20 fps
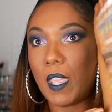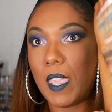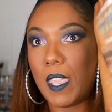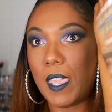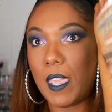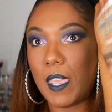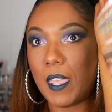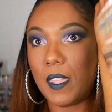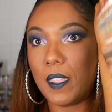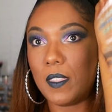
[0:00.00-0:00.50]

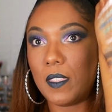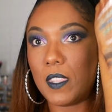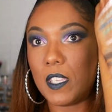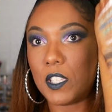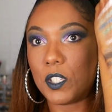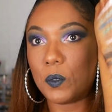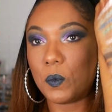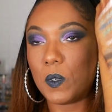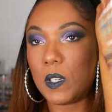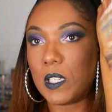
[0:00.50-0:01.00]
and
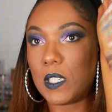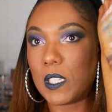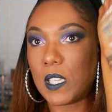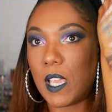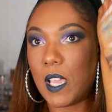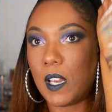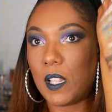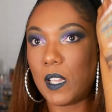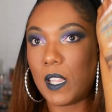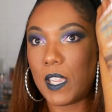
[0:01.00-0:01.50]
this one is
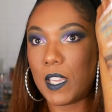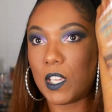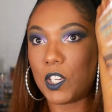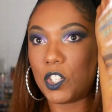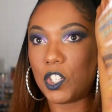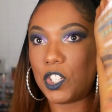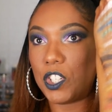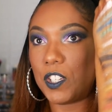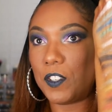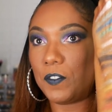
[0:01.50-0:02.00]
kind of like
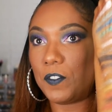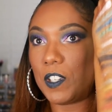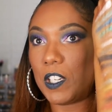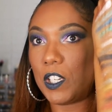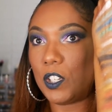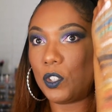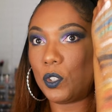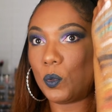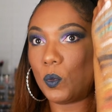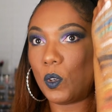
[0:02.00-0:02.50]
a
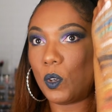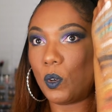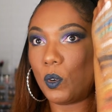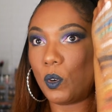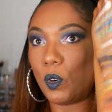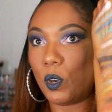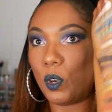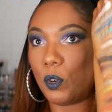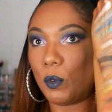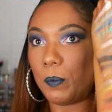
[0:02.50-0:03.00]
shifting
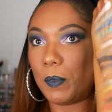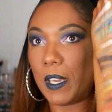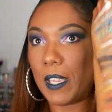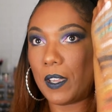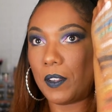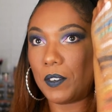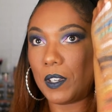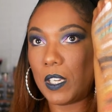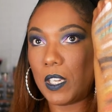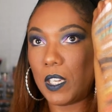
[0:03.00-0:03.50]
duochrome
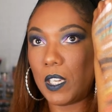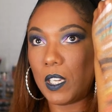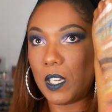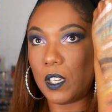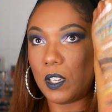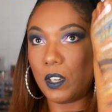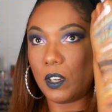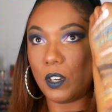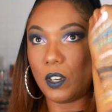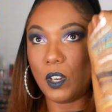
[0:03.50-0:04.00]
down
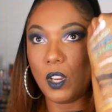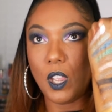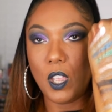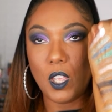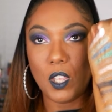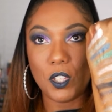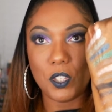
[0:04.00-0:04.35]
here.